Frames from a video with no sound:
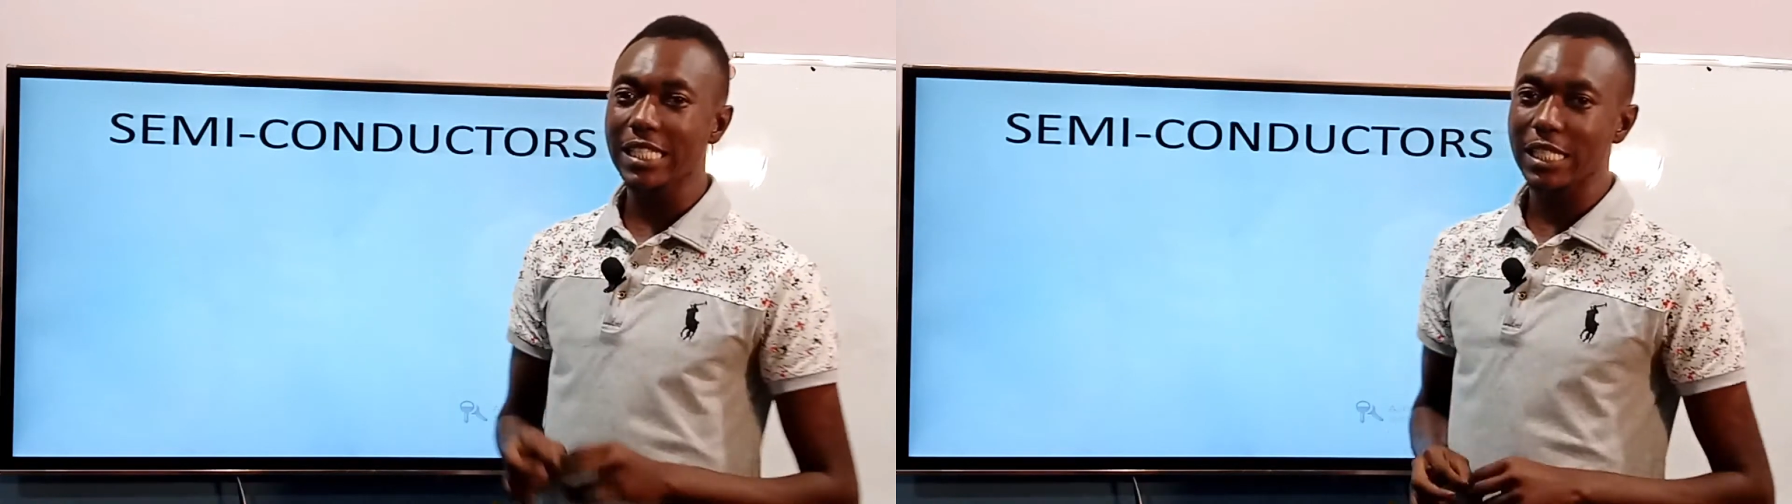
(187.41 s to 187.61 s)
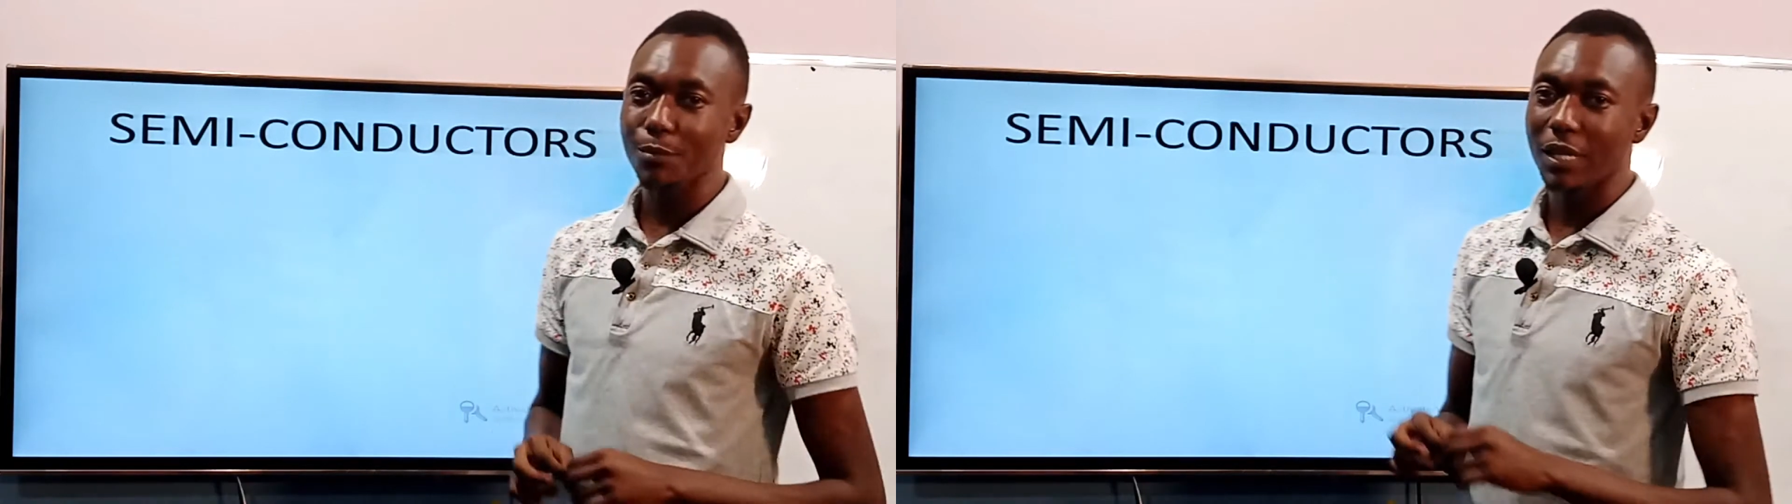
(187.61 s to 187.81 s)

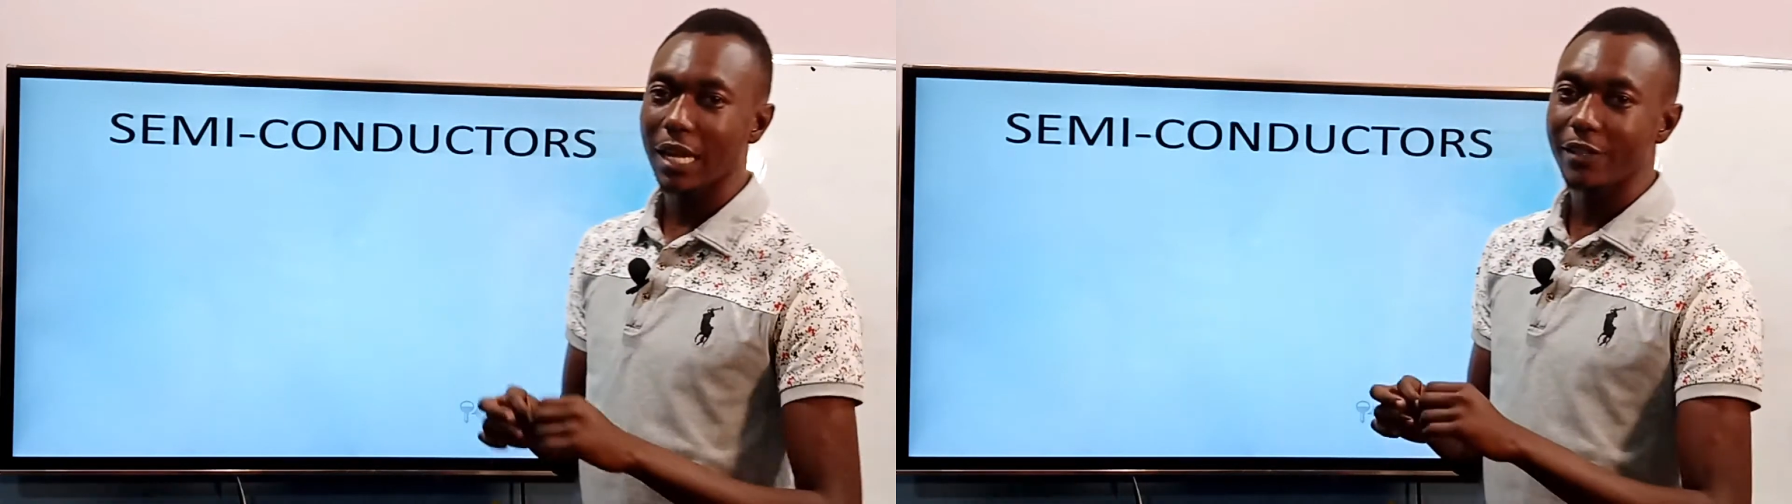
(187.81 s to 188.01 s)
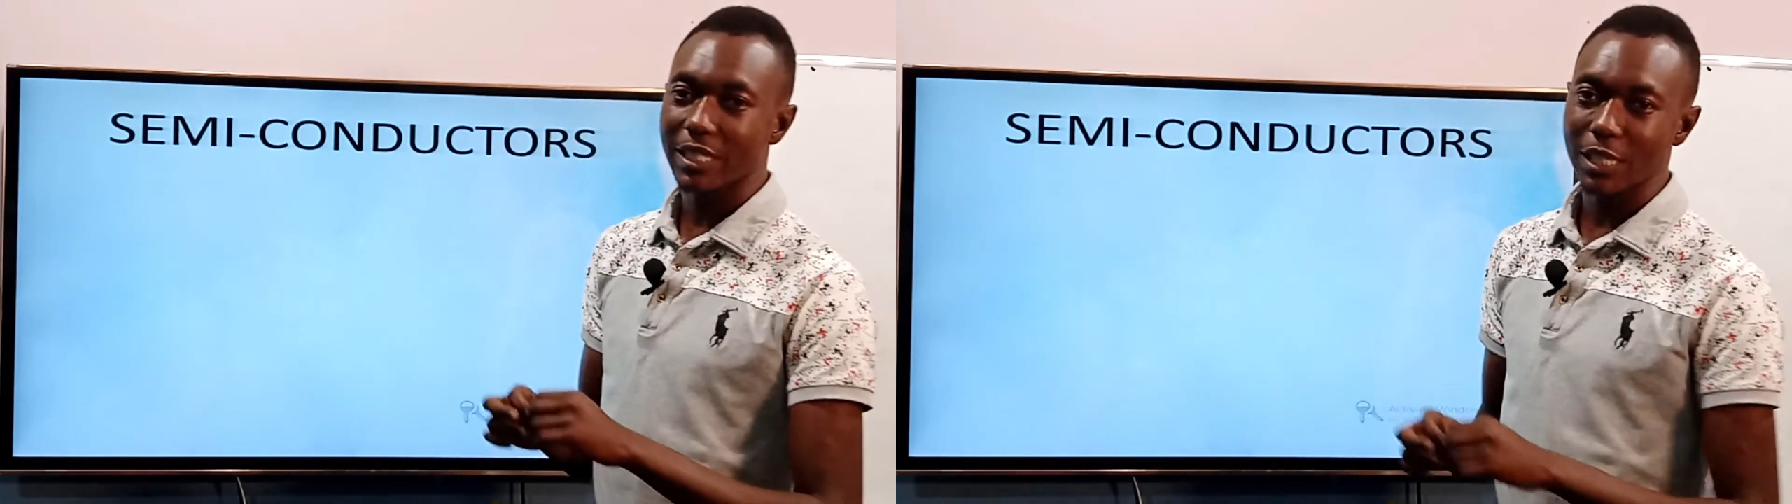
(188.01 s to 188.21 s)

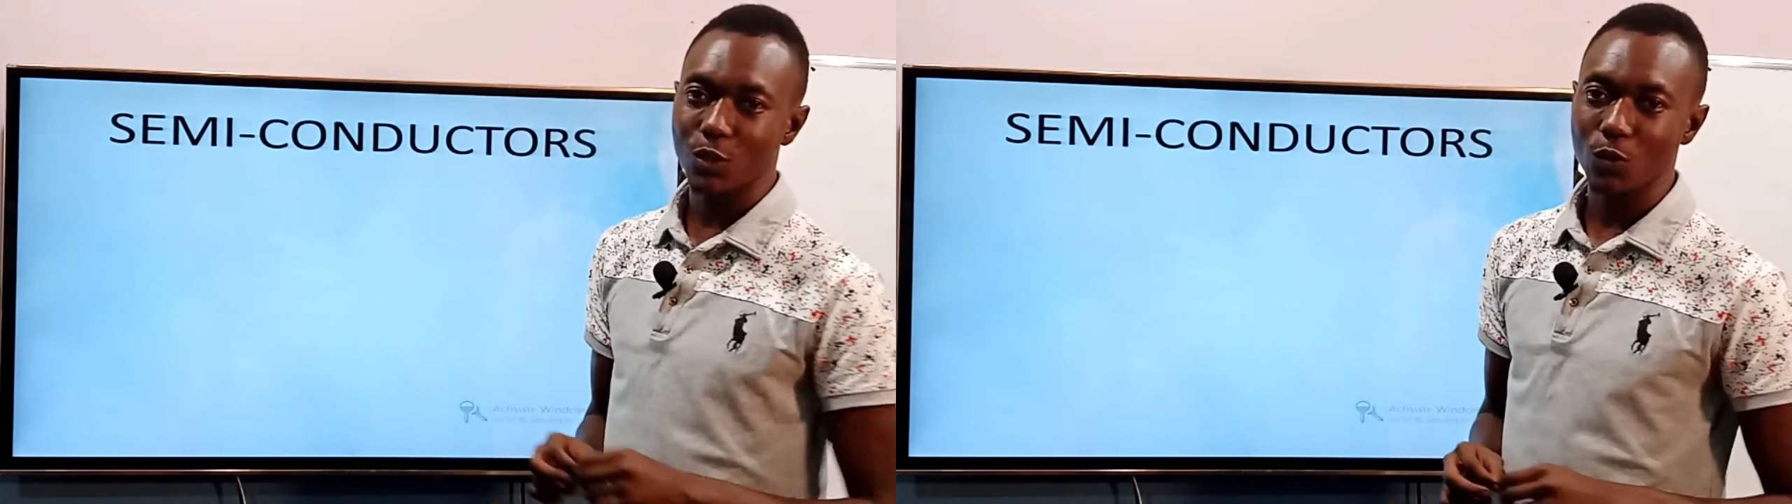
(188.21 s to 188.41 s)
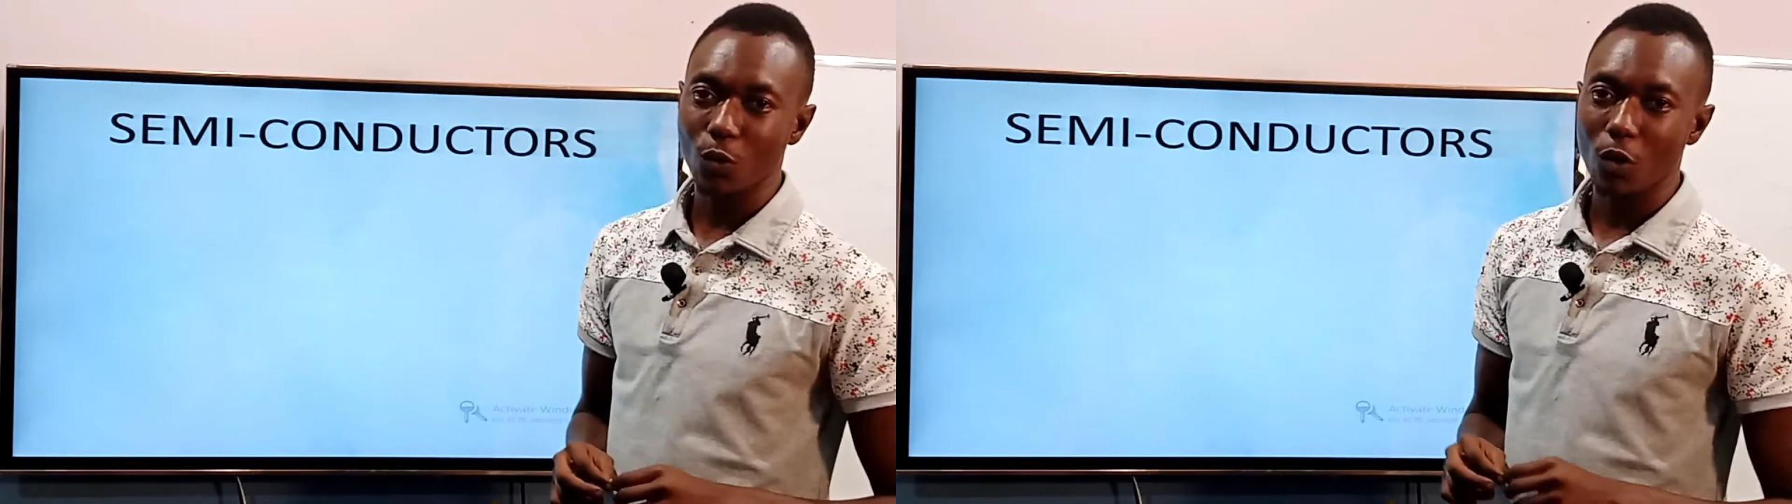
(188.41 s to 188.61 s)

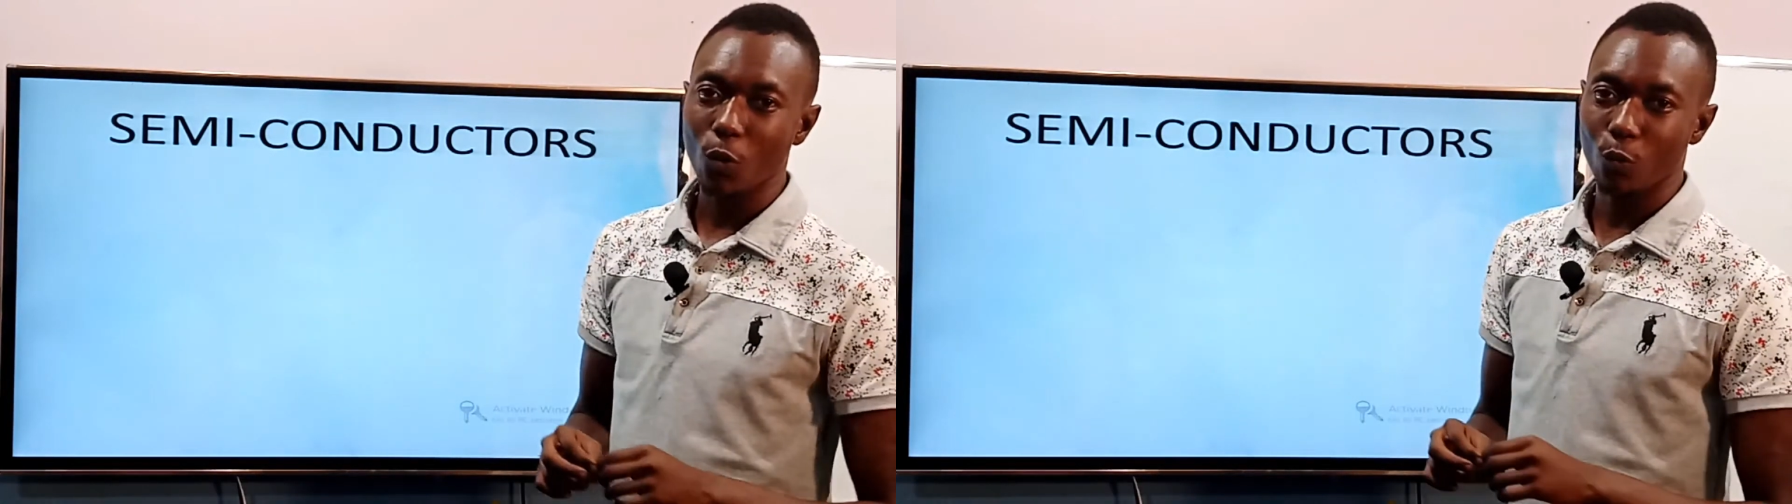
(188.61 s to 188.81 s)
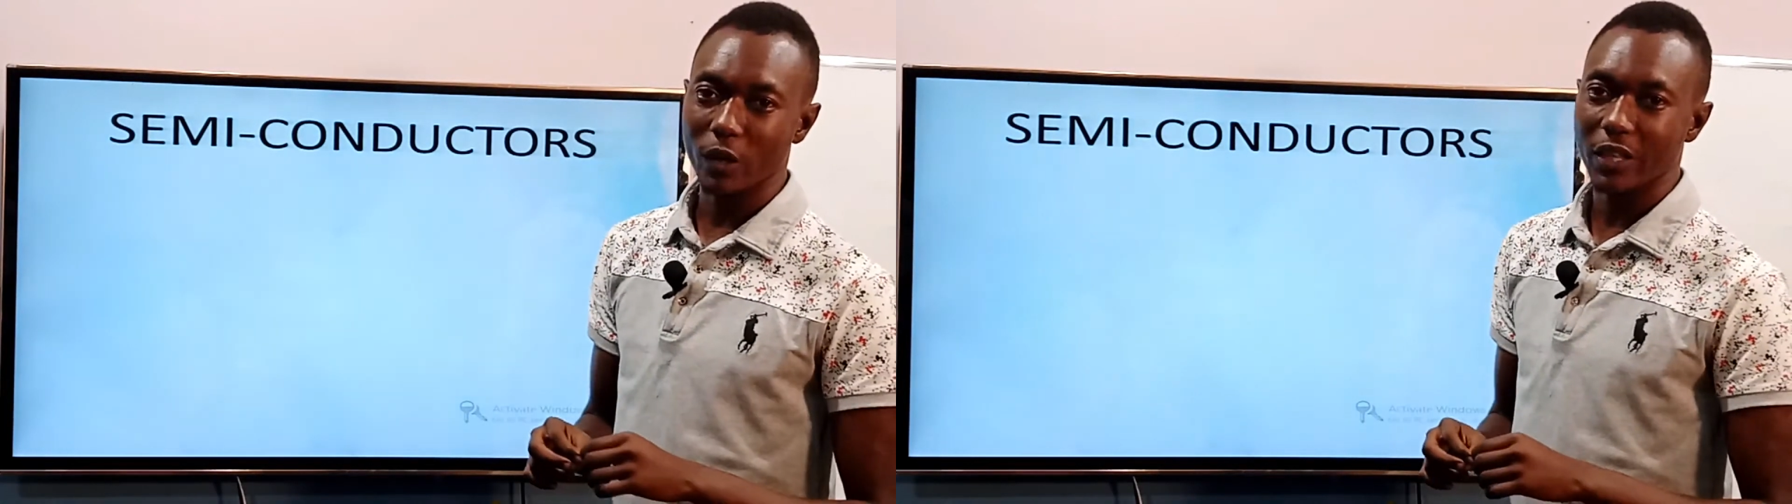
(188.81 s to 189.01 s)
similarities
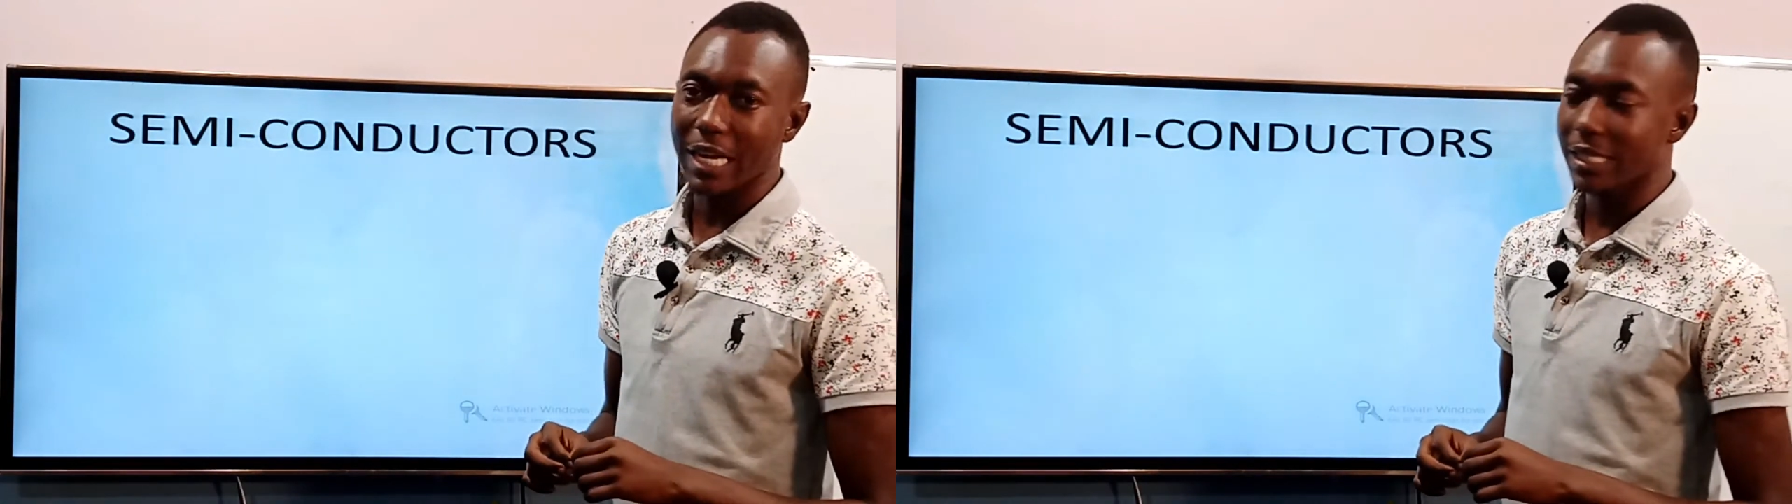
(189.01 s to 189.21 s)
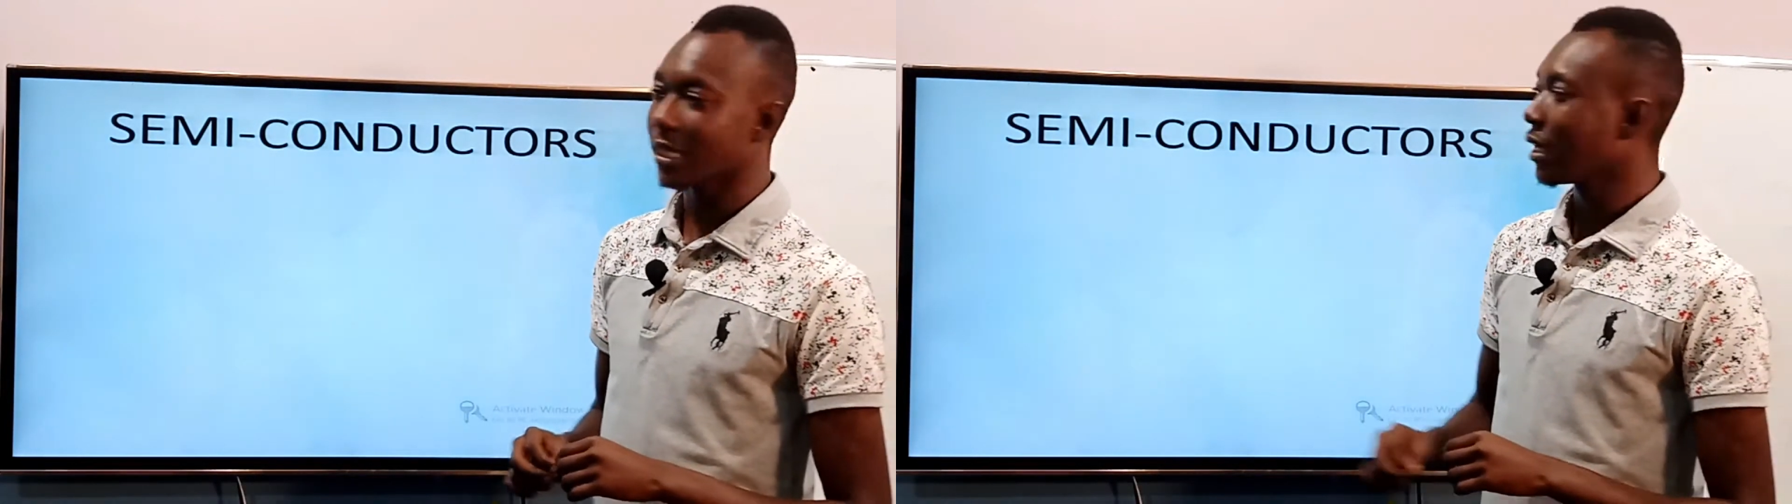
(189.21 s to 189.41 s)
with
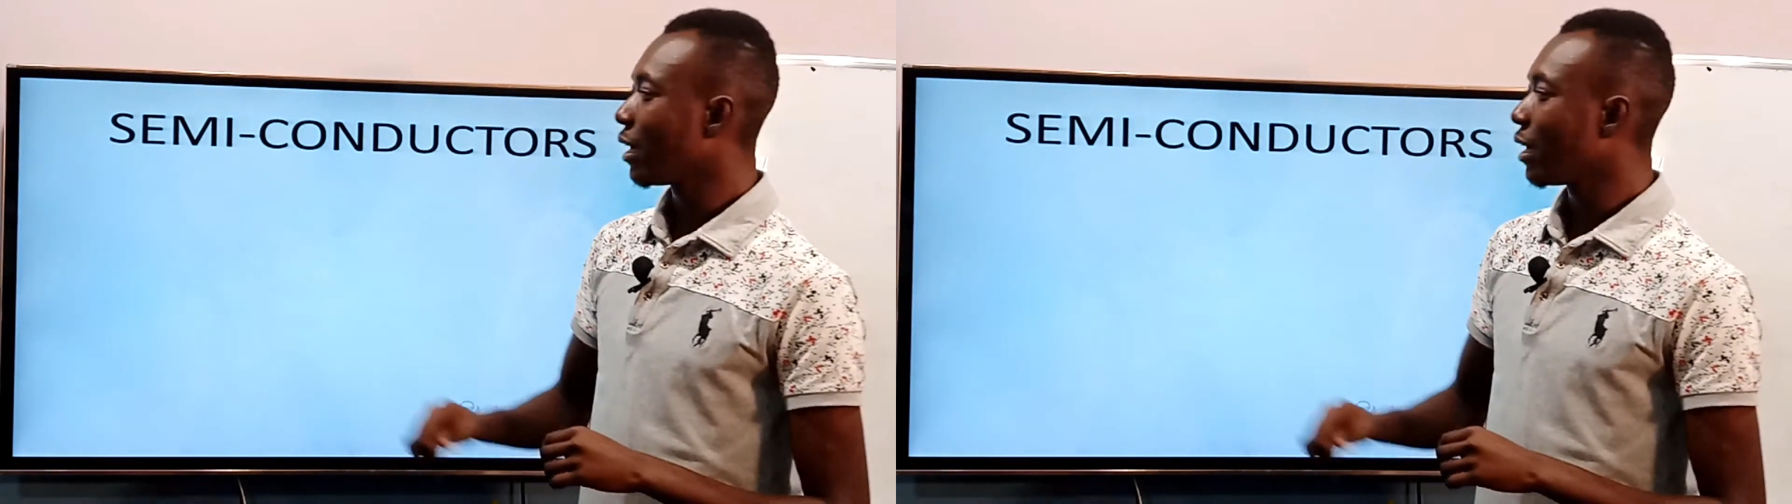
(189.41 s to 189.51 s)
that.